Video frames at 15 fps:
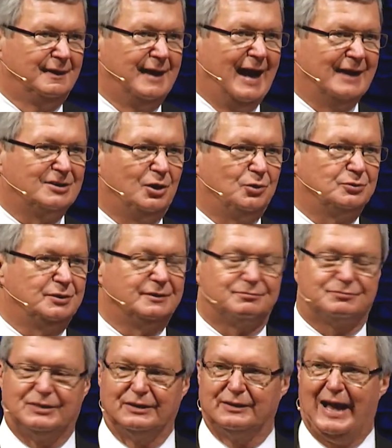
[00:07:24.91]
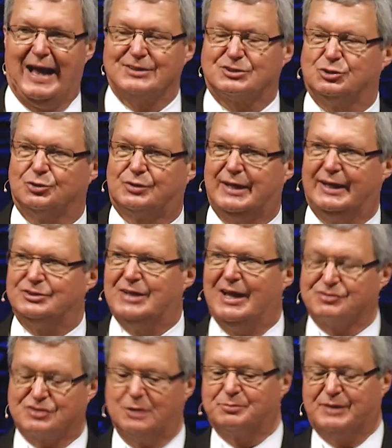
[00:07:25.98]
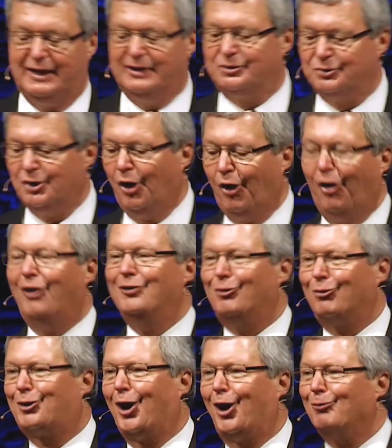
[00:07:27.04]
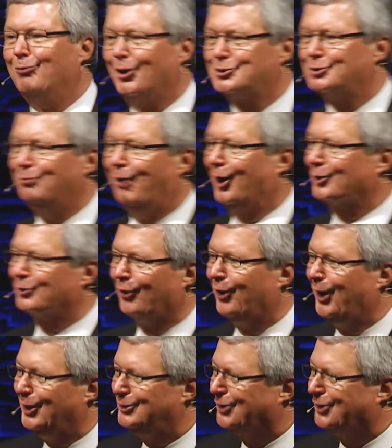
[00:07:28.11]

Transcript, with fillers: I told the, the high school kids, you have some kid who, I oh, don't care what you about grades.